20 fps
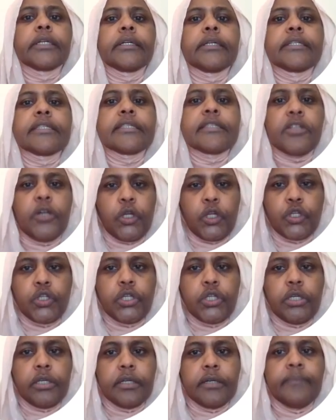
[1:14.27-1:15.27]

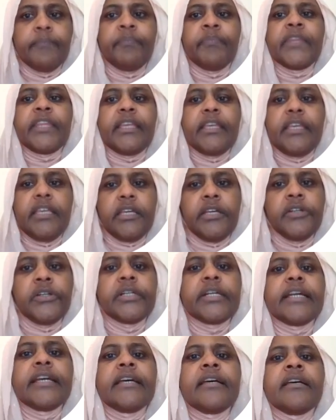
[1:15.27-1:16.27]
structure,
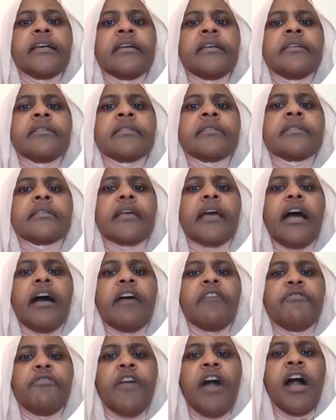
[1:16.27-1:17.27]
here is
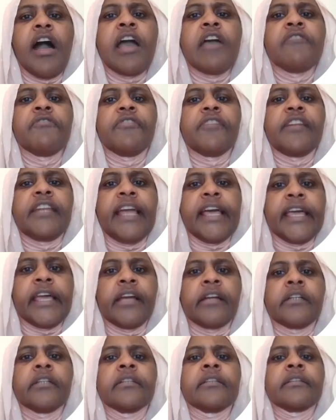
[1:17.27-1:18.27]
a
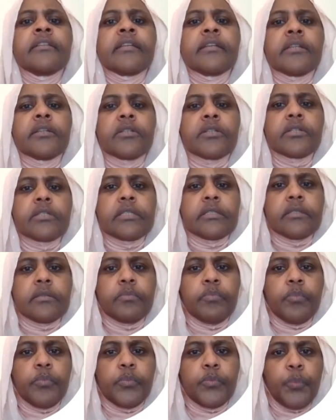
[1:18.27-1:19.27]
5-layered
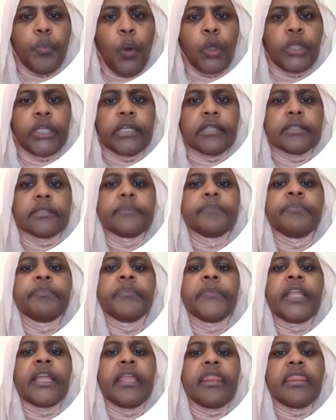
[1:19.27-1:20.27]
model.
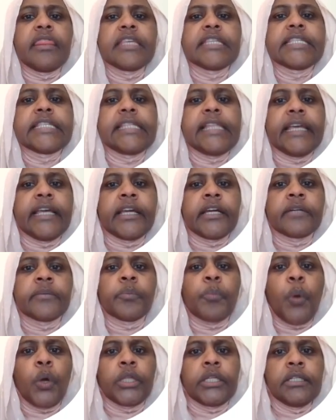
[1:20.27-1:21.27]
This
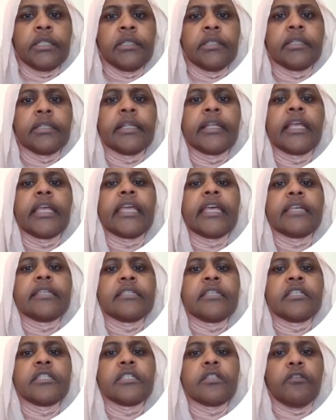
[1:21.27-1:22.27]
layered model
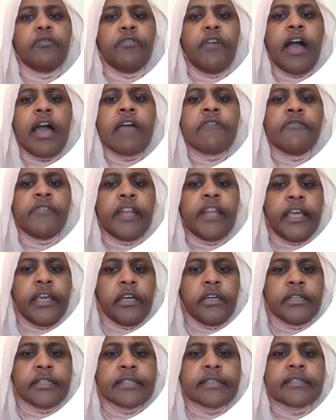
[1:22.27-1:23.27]
consists of 5
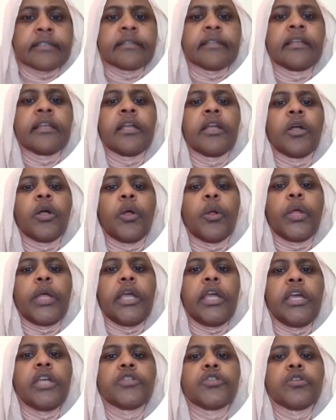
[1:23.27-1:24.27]
layers,
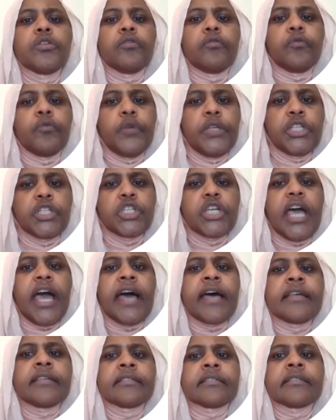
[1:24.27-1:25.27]
each of which
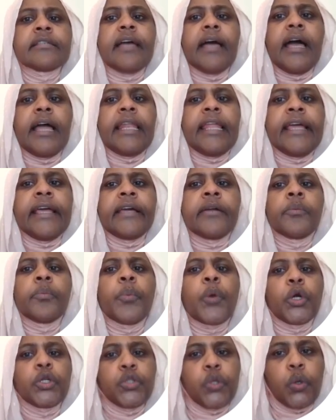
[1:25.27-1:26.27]
has a layer
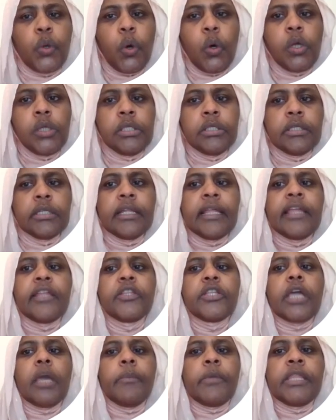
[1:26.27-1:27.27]
protocol
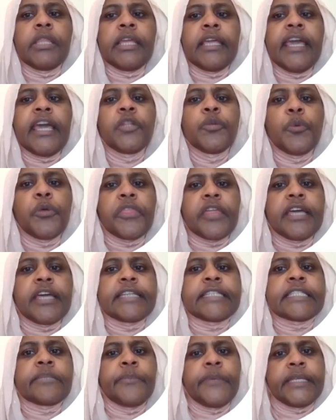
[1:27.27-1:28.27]
to communicate with
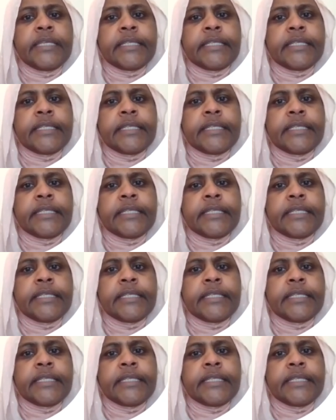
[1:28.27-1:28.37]
its